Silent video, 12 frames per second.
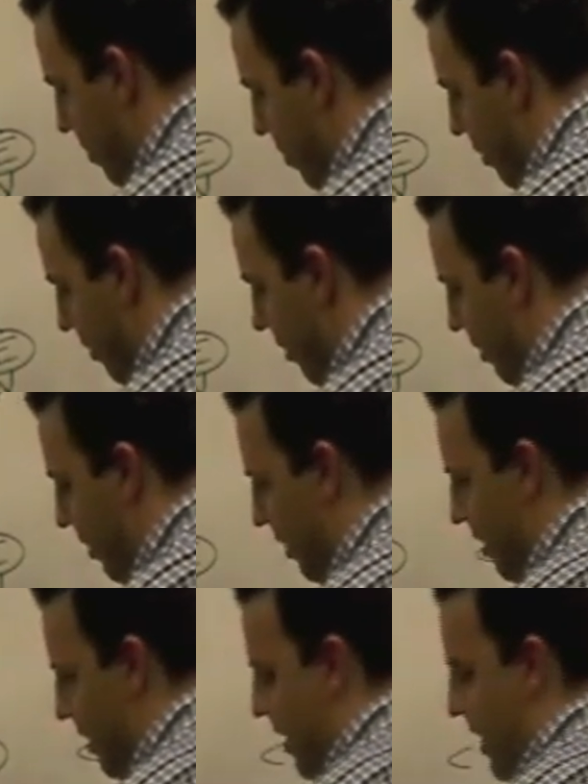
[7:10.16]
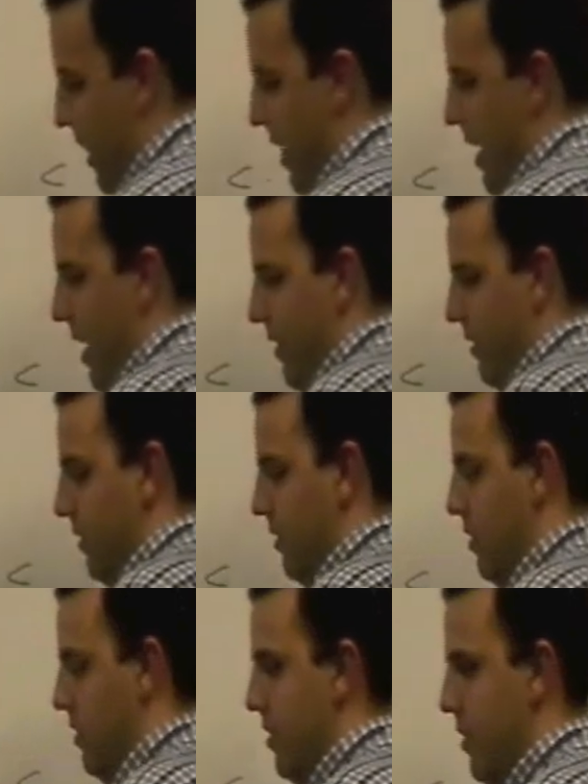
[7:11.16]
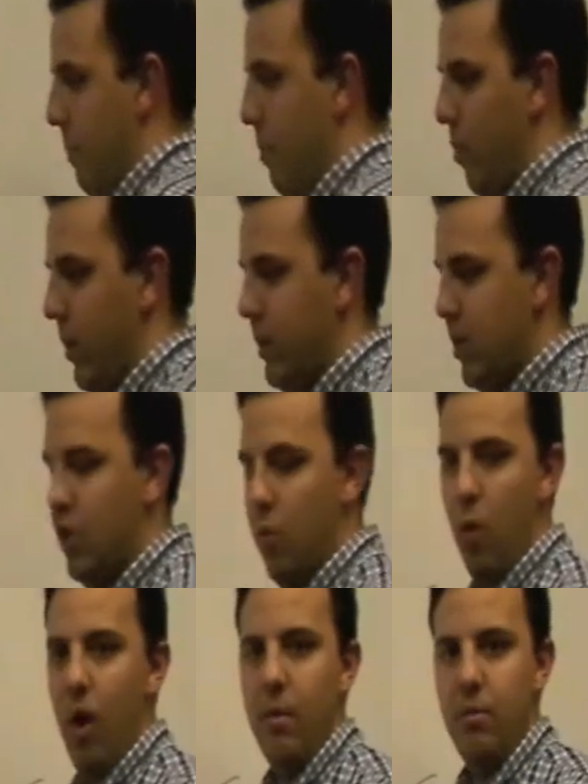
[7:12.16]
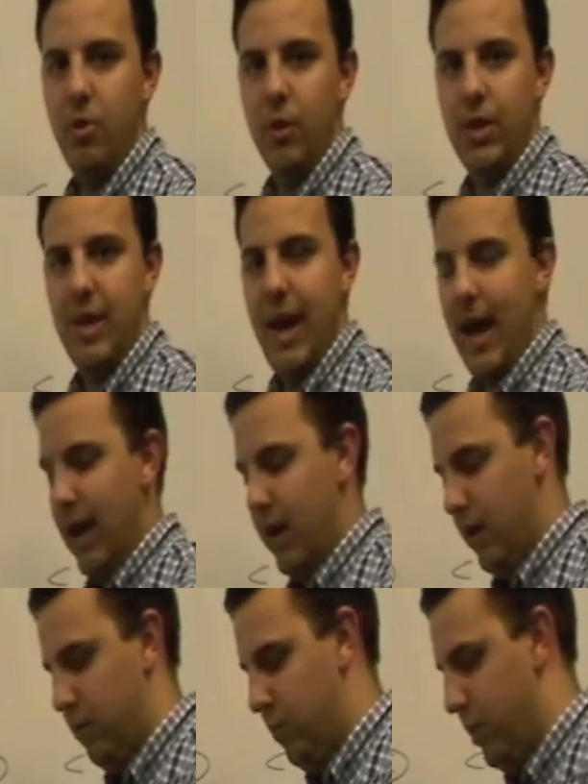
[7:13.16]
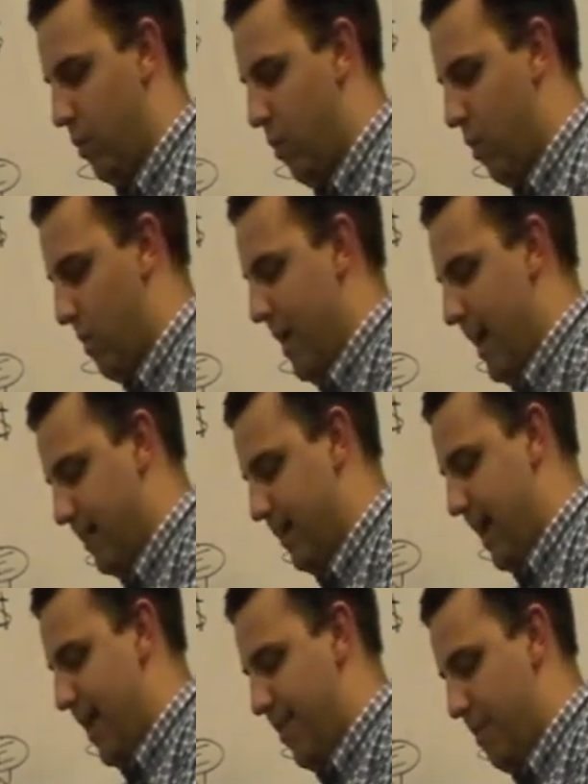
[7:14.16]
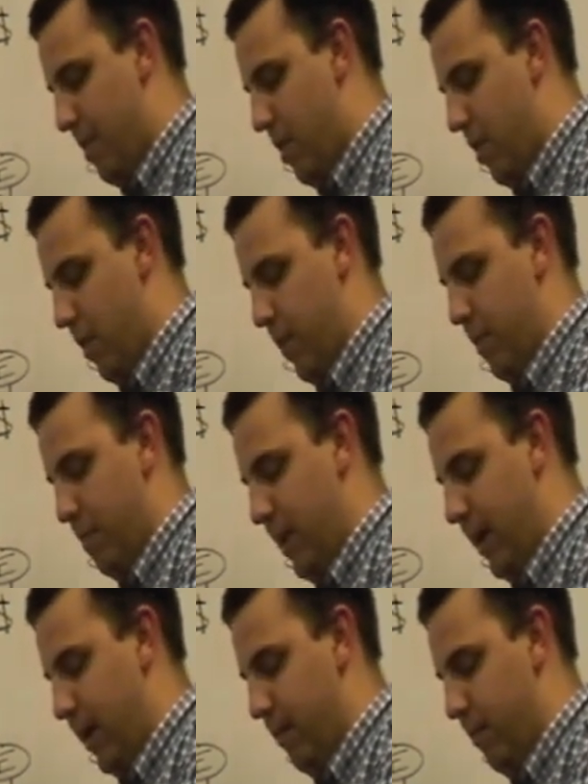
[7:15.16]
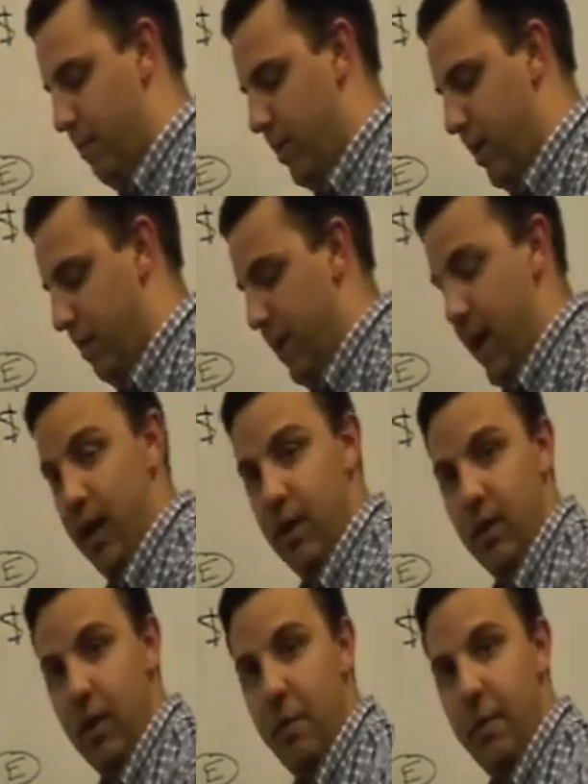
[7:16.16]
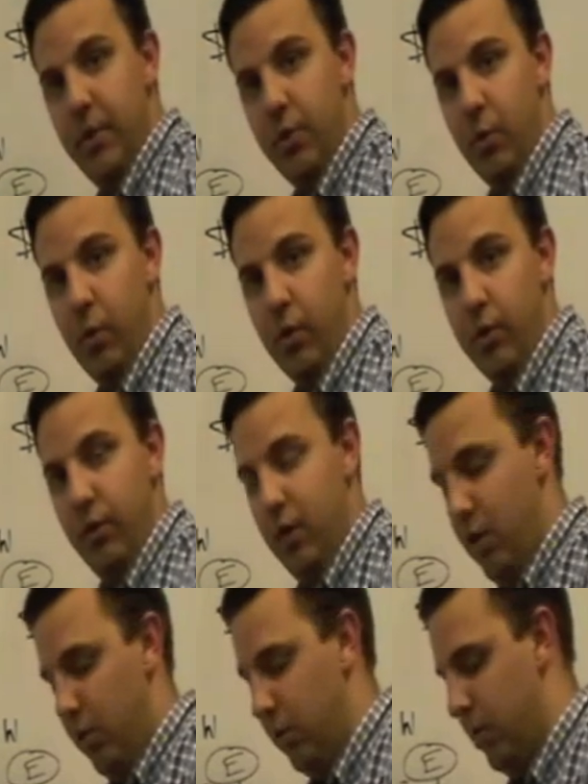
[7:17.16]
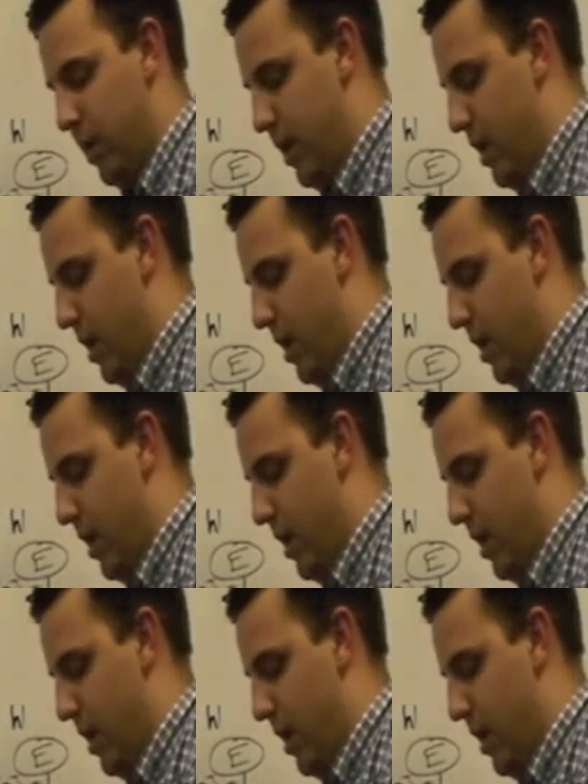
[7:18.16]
the corner, and the point that you want him to attack is when the quarterback's got the ball in the belly of the running back coming towards you.